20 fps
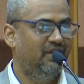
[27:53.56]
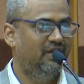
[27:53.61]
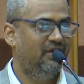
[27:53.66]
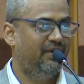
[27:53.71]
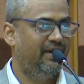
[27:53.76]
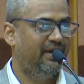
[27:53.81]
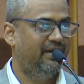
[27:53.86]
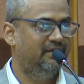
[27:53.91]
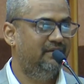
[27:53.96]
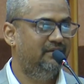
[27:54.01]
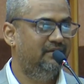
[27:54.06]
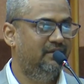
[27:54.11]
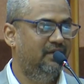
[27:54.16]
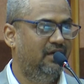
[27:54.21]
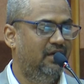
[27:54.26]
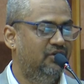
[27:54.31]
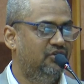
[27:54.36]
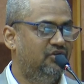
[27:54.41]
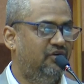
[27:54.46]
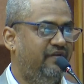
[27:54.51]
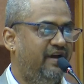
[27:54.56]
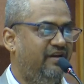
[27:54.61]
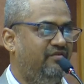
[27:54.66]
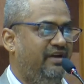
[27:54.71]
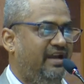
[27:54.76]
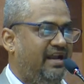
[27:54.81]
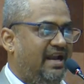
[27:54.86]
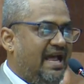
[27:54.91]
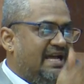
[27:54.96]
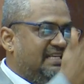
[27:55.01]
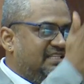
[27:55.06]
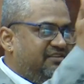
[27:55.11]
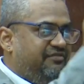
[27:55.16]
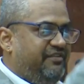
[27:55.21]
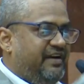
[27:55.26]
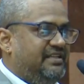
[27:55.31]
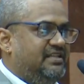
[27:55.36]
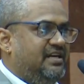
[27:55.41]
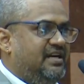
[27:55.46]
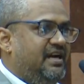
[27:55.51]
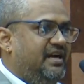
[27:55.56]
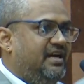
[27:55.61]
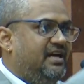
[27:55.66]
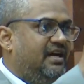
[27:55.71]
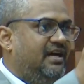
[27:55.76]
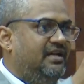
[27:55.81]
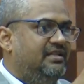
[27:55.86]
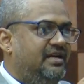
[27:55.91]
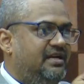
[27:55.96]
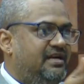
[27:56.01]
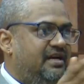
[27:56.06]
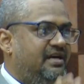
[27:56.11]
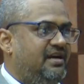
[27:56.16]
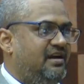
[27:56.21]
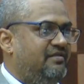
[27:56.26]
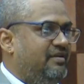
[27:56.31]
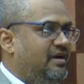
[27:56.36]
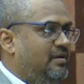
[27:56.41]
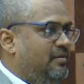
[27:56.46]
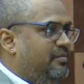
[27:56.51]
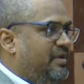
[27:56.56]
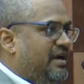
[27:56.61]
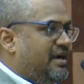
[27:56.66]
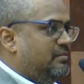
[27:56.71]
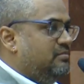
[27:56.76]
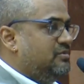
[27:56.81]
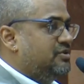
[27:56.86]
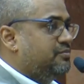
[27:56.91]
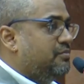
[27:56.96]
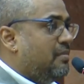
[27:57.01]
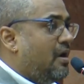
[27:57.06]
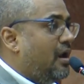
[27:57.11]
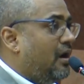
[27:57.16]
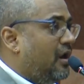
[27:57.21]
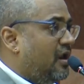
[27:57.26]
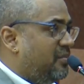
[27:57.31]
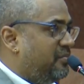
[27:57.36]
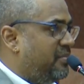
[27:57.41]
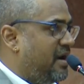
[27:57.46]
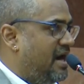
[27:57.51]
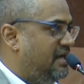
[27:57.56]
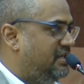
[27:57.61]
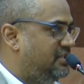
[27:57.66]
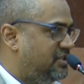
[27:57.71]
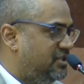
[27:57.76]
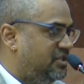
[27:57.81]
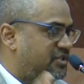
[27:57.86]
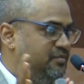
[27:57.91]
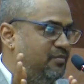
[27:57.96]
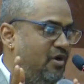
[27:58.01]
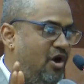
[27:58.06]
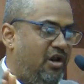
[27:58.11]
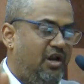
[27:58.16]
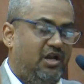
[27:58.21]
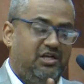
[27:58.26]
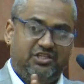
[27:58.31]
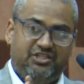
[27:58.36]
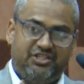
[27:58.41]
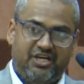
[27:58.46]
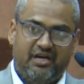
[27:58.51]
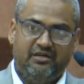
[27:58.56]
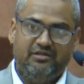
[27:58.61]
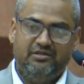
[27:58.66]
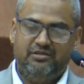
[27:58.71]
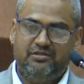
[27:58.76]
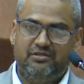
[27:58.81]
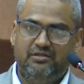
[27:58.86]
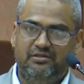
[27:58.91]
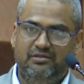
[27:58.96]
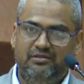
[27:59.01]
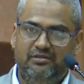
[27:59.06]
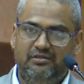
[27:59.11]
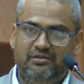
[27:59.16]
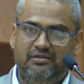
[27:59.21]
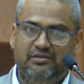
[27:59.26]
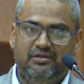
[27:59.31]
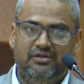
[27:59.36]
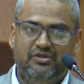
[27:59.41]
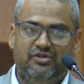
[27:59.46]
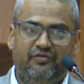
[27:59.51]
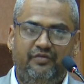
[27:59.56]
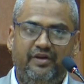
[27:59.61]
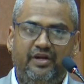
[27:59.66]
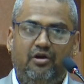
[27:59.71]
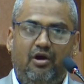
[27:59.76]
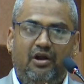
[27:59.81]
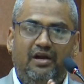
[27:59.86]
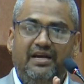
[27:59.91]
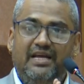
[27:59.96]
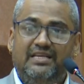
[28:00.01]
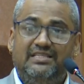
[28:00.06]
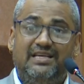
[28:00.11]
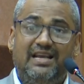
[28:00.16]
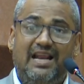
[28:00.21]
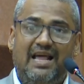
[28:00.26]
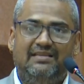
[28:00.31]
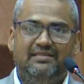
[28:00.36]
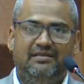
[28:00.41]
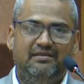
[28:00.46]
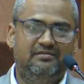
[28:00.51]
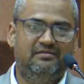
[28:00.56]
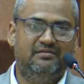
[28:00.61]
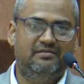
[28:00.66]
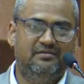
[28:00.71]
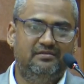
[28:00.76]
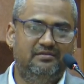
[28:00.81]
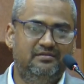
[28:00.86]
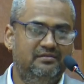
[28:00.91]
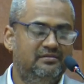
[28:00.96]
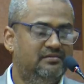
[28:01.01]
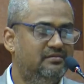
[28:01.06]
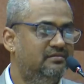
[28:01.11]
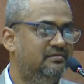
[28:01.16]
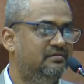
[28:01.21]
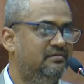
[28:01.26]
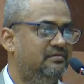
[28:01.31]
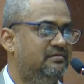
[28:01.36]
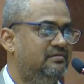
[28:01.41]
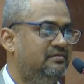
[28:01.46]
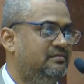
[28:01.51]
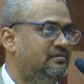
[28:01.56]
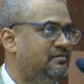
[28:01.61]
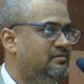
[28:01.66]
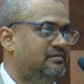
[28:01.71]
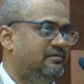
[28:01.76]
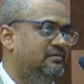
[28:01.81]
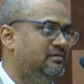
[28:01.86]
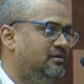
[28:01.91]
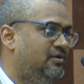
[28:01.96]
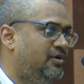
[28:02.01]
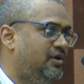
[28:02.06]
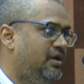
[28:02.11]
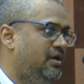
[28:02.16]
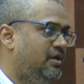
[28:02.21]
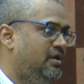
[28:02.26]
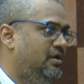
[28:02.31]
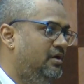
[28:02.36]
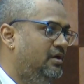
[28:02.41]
Okay. So when we classify the data will become smaller parts, smaller chunks. So we call it as classes. Okay.